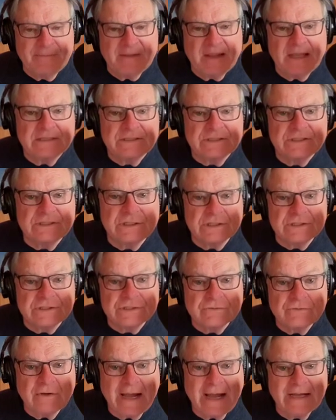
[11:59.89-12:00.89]
It's
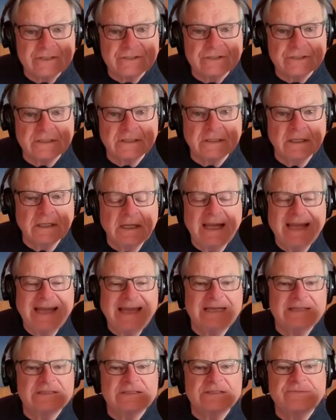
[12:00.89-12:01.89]
distraction.
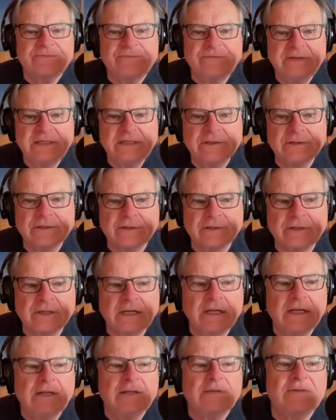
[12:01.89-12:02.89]
It's fear.
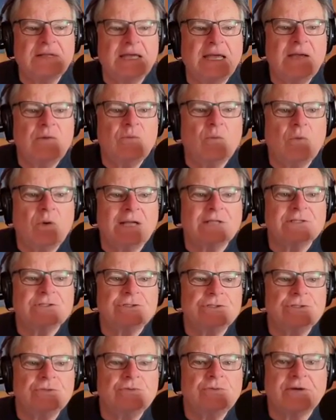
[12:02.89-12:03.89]
They
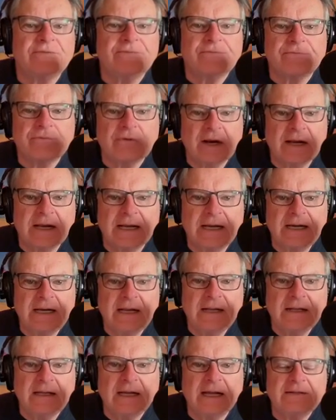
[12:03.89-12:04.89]
want you afraid,
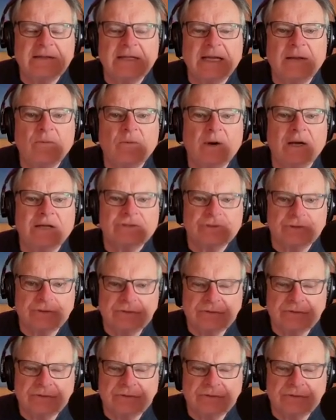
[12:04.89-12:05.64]
and they want you